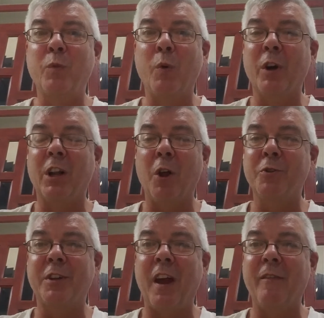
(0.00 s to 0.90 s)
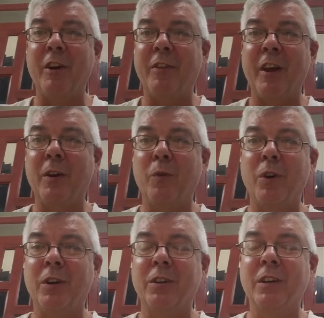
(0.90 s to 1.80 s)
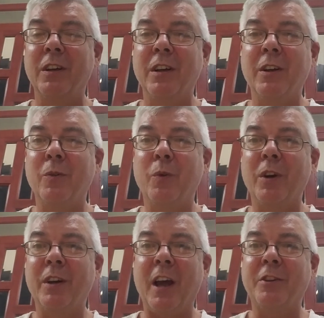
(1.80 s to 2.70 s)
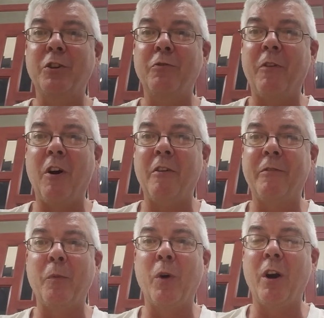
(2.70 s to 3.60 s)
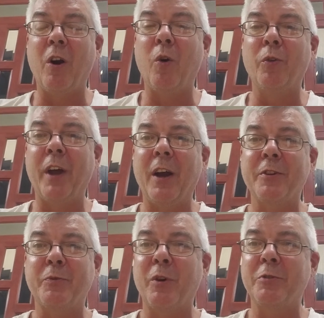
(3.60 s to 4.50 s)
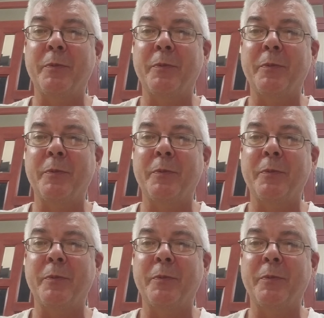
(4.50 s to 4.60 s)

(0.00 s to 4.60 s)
We're close to everything. We're not too far from where our old house was,